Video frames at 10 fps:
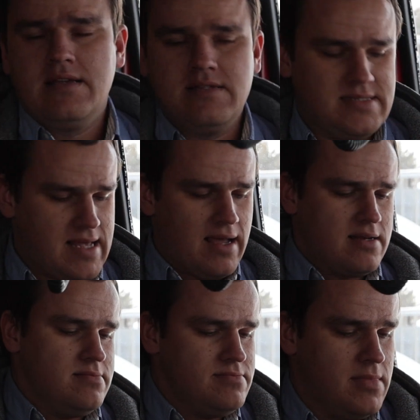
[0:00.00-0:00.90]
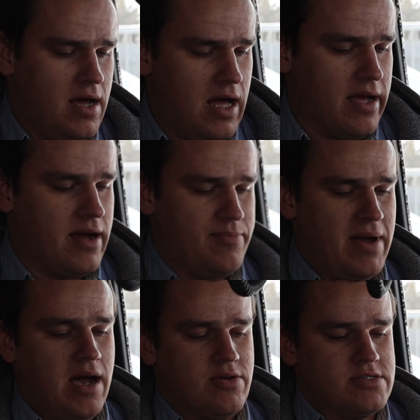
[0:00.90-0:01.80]
Second, I got
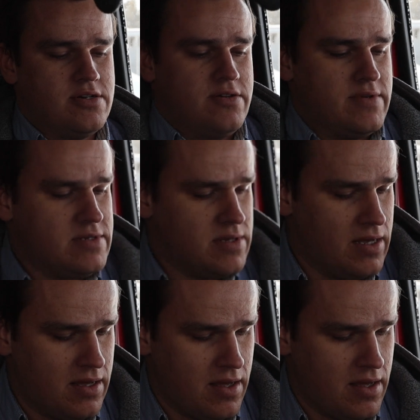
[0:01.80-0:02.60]
power service.